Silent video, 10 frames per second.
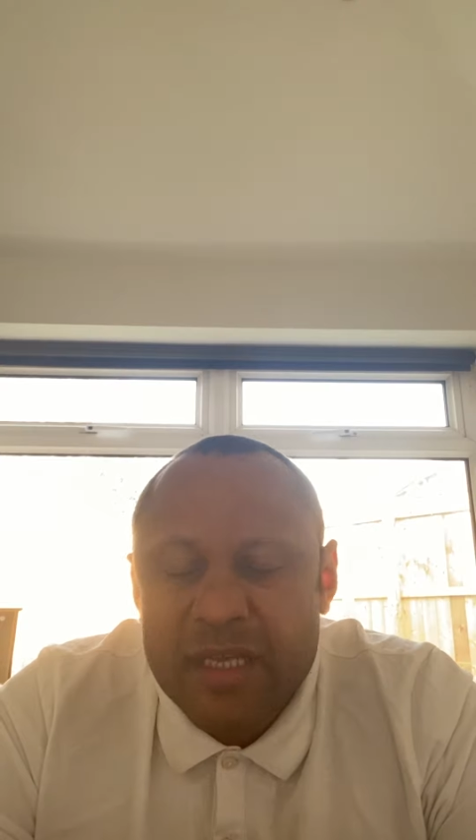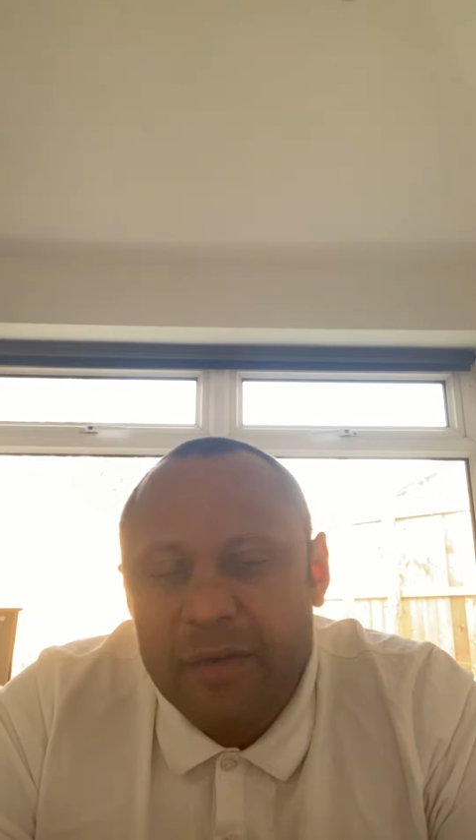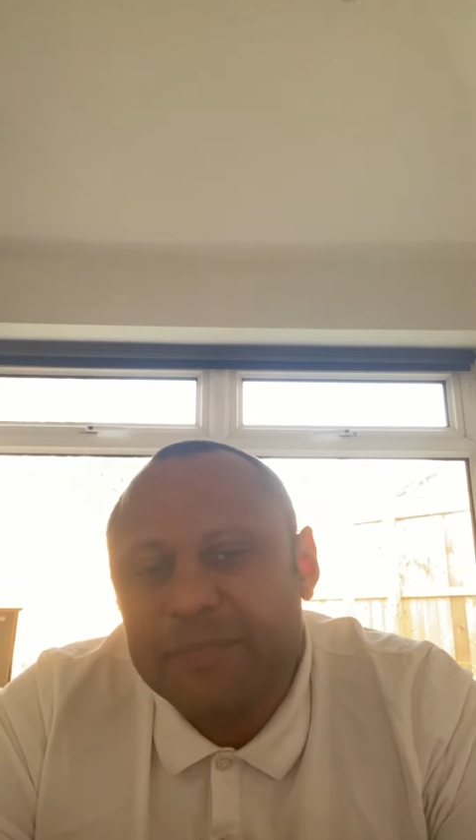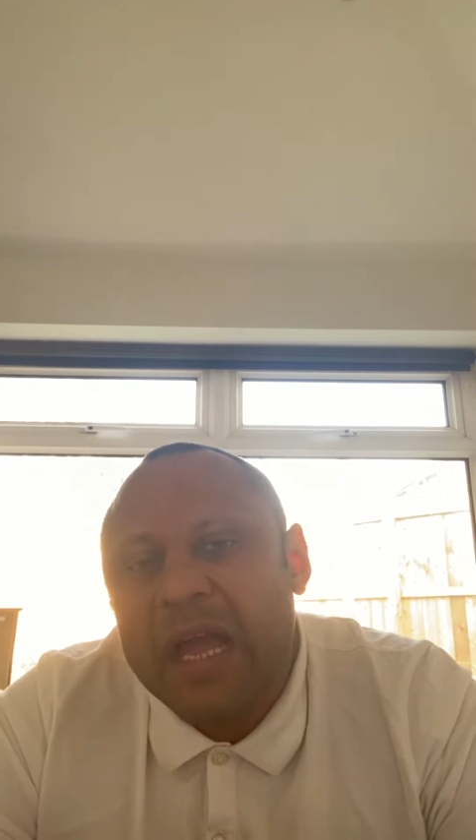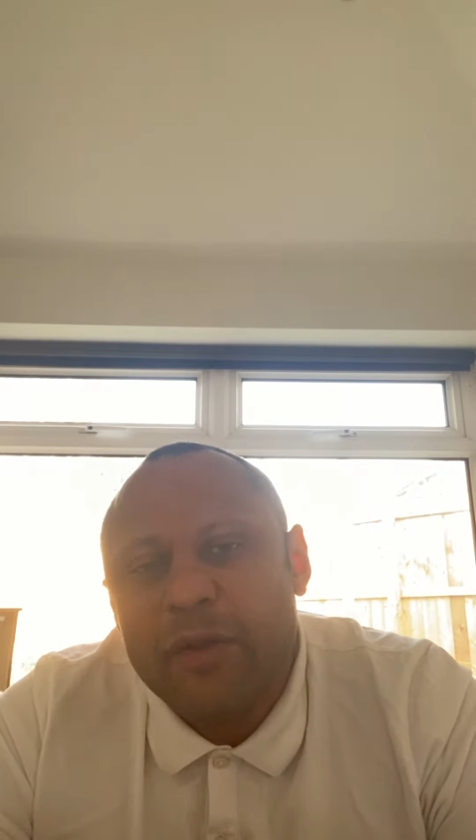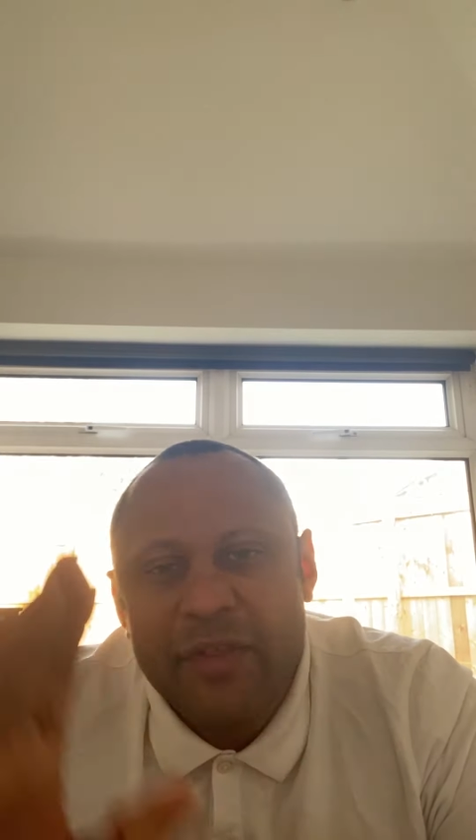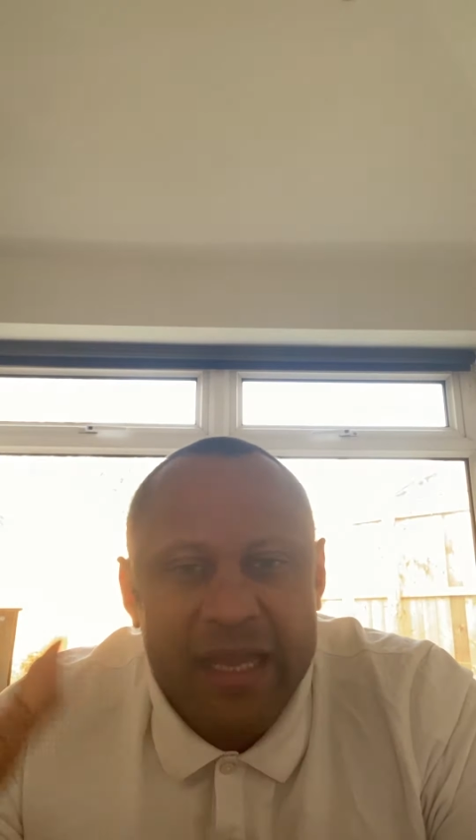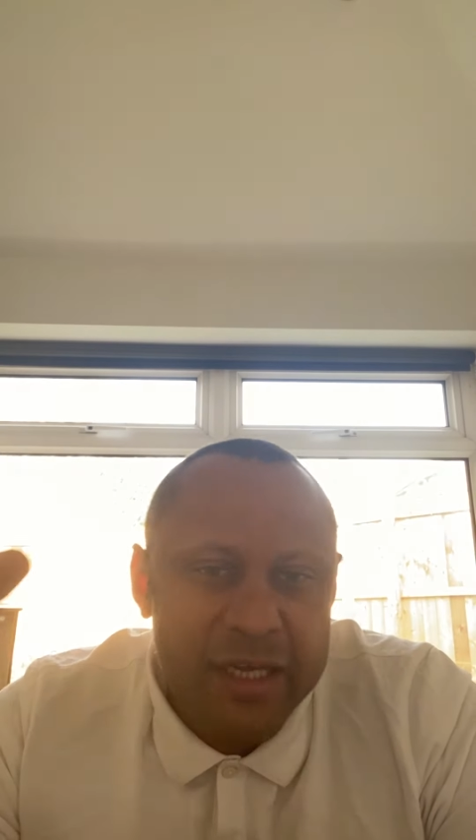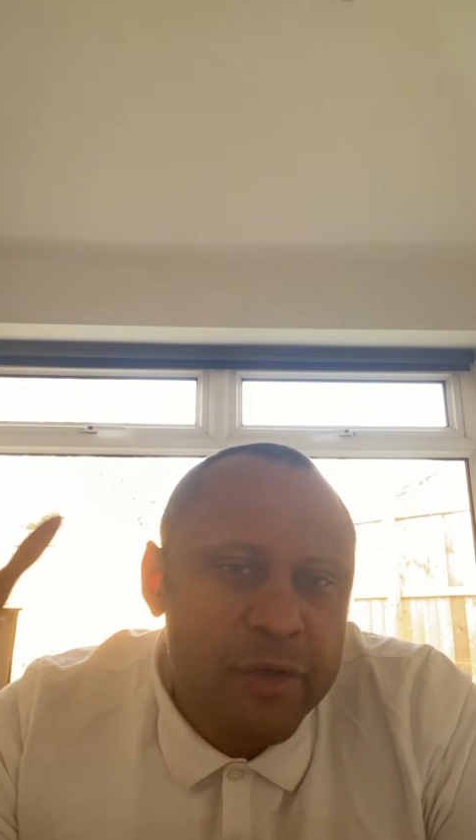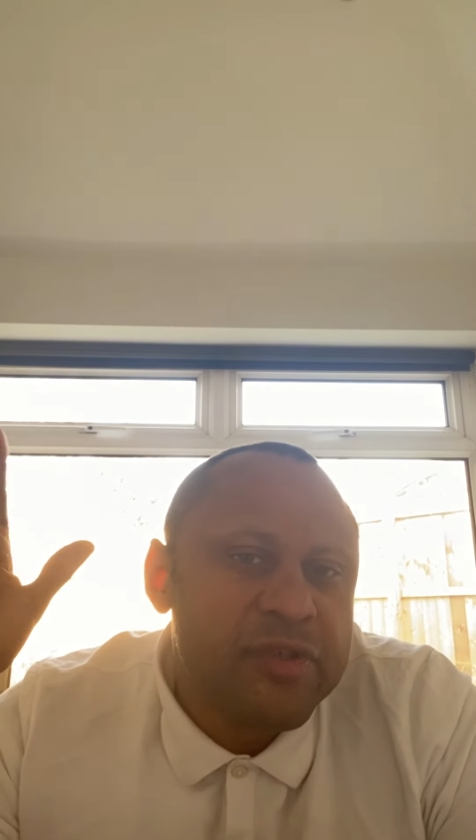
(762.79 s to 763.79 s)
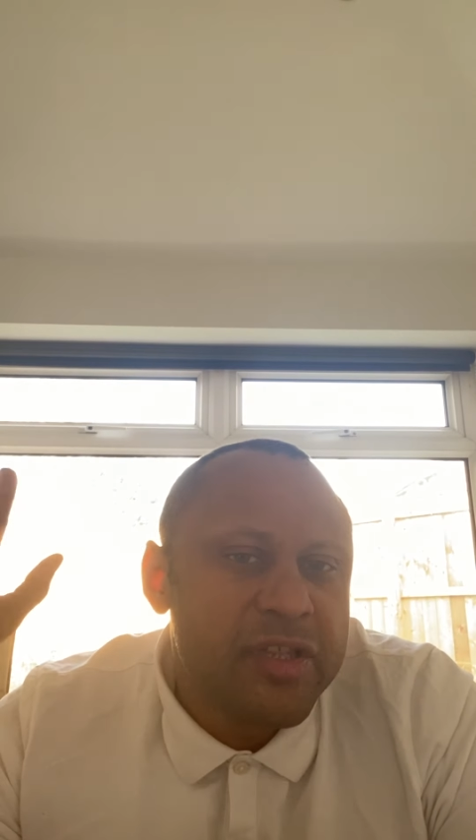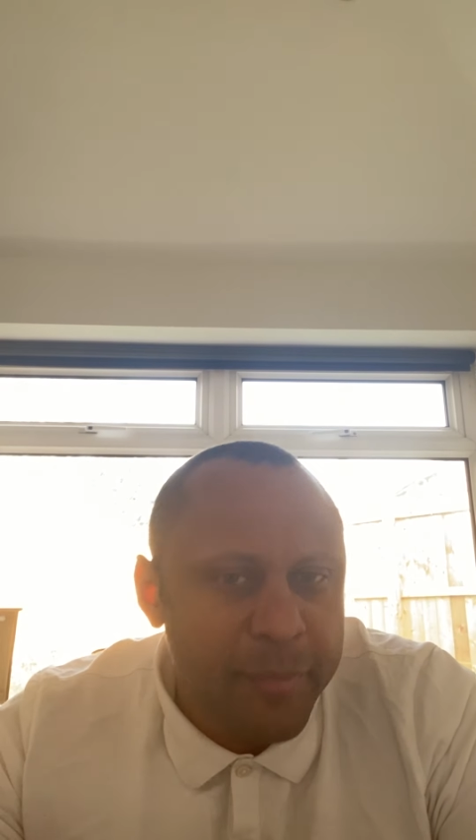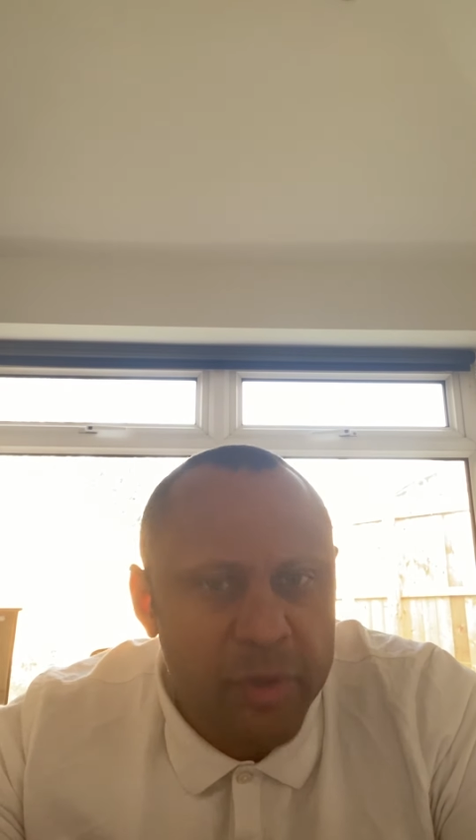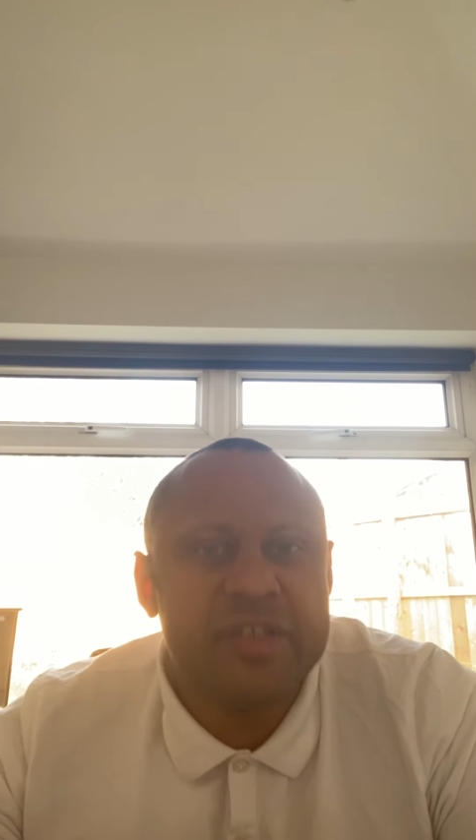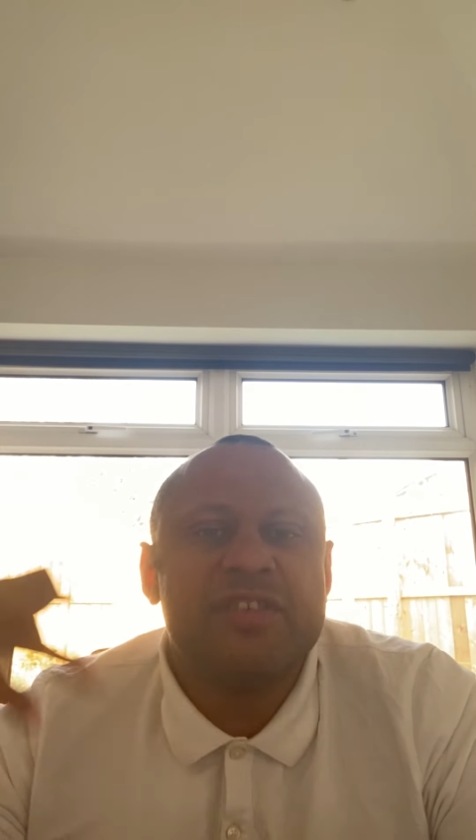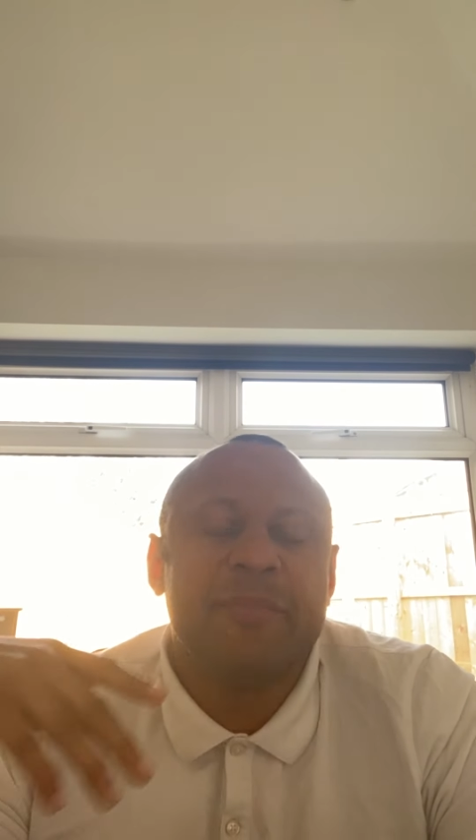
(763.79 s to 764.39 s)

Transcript: I know the Hindus and the Buddhists